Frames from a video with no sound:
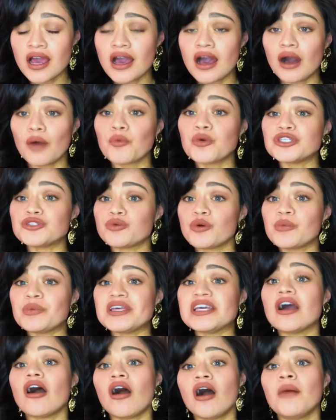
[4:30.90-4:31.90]
which will
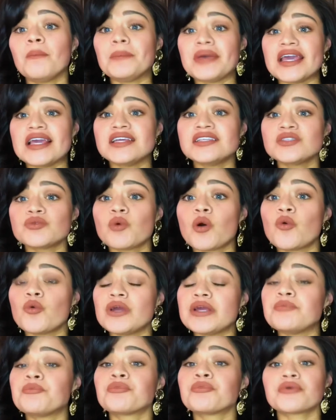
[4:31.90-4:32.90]
be on base, where
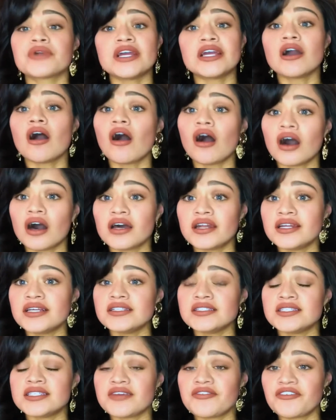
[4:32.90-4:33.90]
we bring
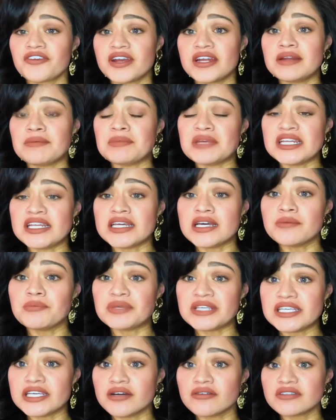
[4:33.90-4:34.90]
on different media
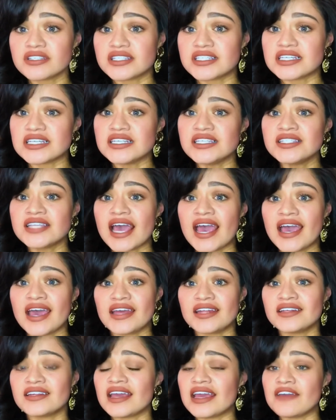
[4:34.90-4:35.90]
POCs,
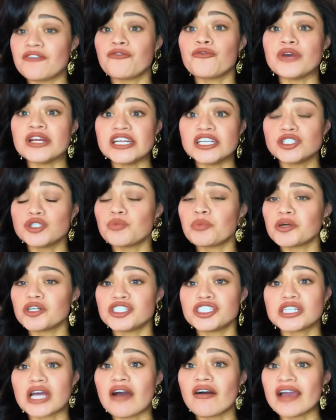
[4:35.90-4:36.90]
and if we need to
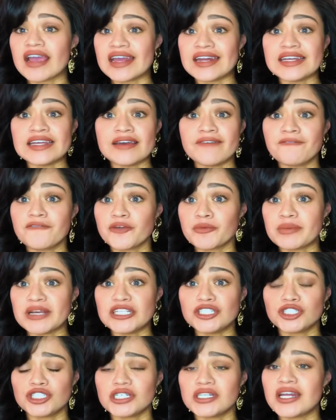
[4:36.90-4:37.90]
push out any
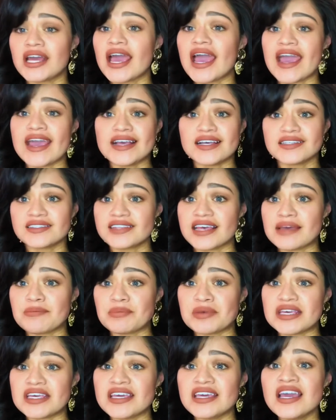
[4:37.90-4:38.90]
information
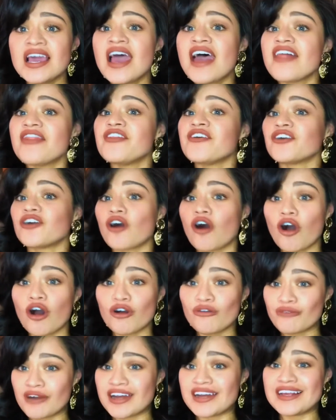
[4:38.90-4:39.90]
ASAP, they're
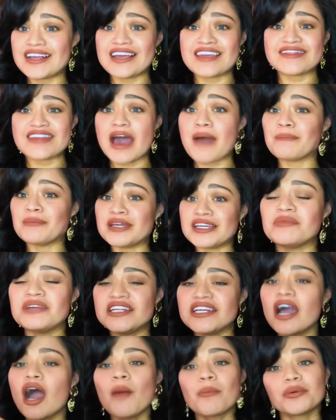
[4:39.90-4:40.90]
already in that
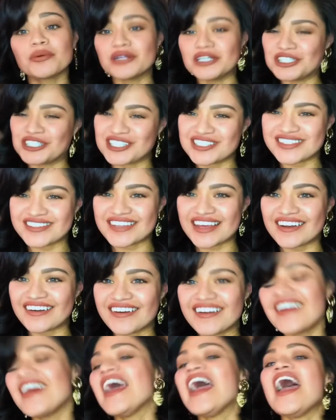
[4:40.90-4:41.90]
media operations
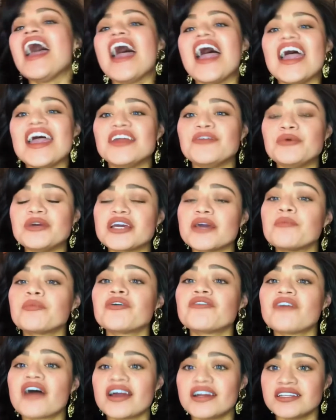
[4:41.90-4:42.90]
center, and we can
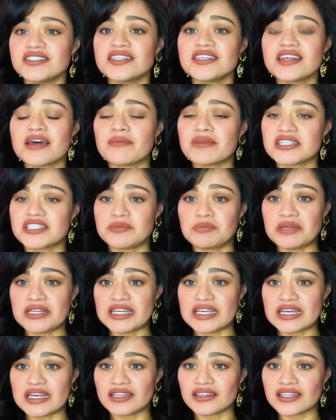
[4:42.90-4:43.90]
provide it to them
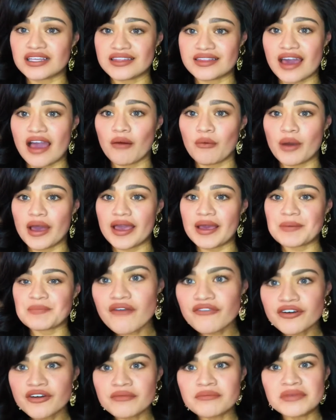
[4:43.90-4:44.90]
expediently that way.
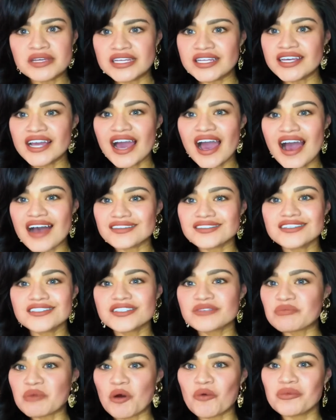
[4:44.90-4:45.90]
However, media has has its
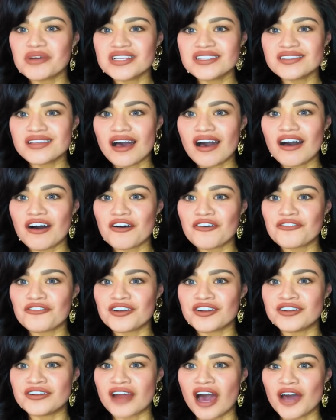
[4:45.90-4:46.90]
moments of
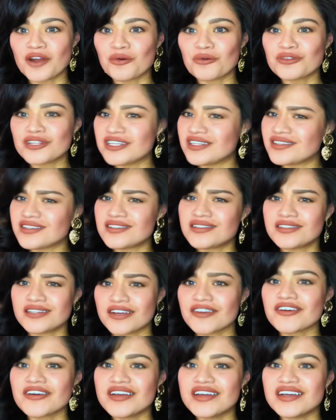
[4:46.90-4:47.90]
not only
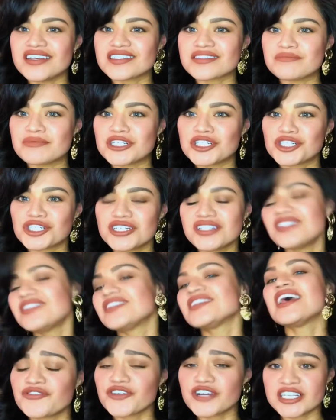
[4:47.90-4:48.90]
serious missions.
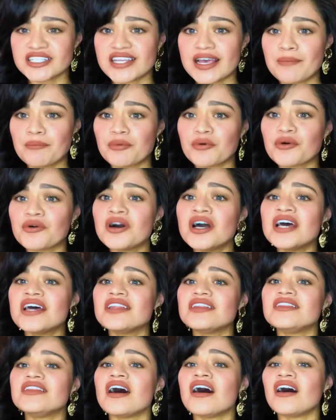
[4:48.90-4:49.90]
For example,
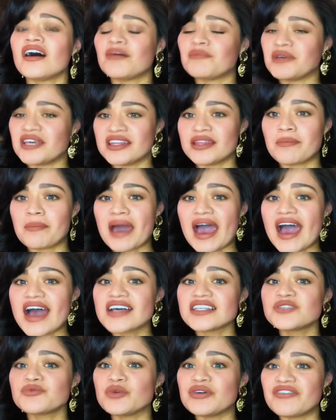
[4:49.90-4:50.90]
in the
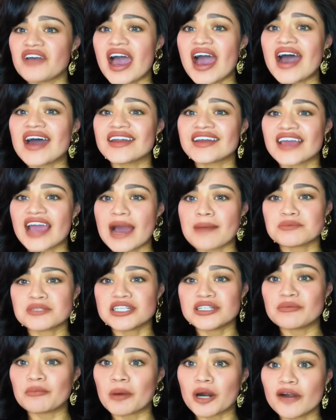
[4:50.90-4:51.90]
past, we've had a
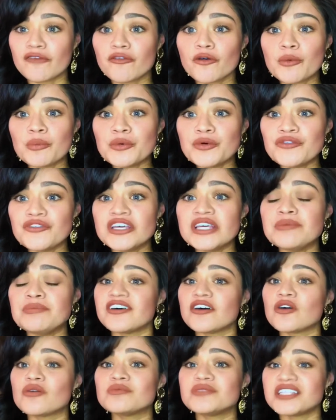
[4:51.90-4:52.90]
Captain Marvel movie
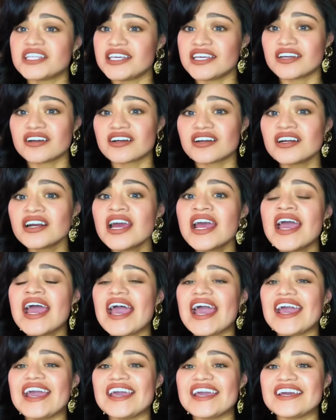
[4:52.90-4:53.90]
filmed here,
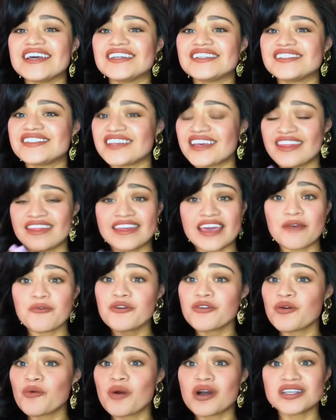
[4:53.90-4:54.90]
and they were
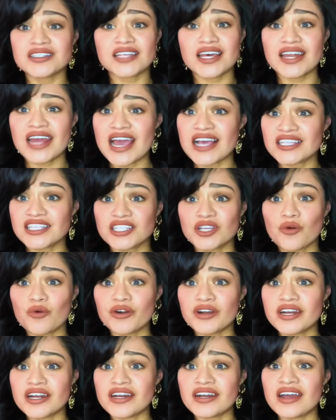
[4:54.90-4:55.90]
the ones that
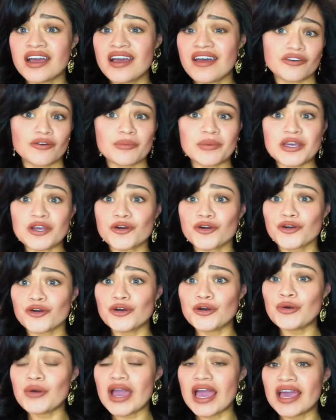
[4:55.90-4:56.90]
escorted filming
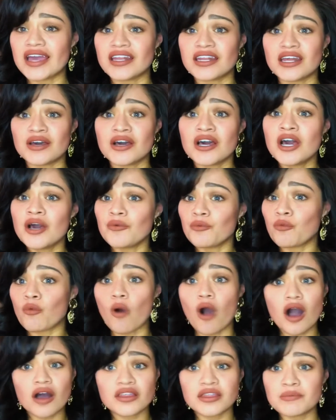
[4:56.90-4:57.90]
crew and
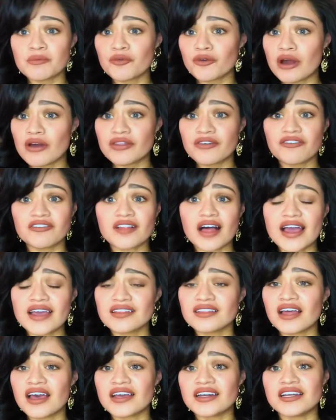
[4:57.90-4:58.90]
walk them around the flight
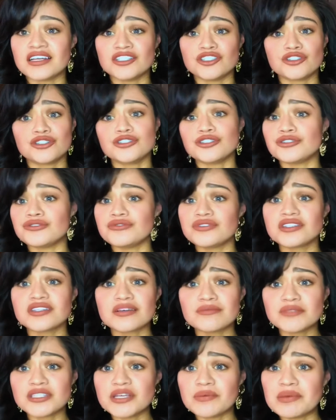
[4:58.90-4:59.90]
line, introduce
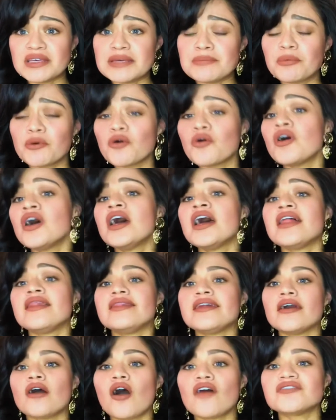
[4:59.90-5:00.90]
them to people.
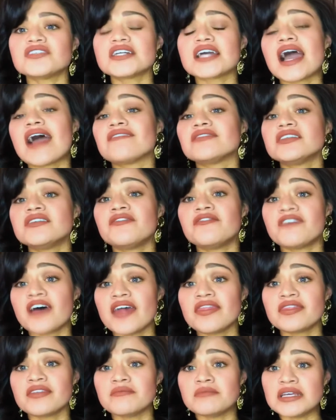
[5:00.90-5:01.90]
They often have to
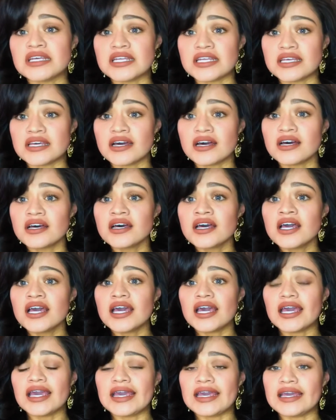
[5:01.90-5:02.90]
vet the media
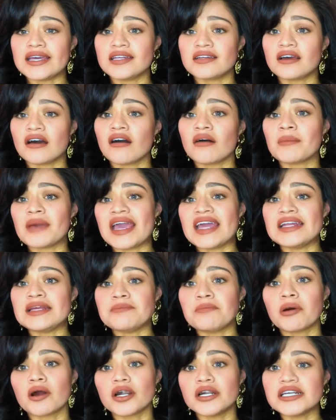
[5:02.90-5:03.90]
and any
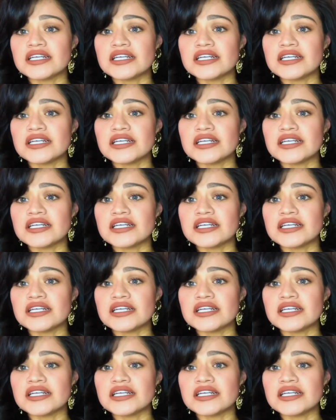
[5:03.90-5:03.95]
parties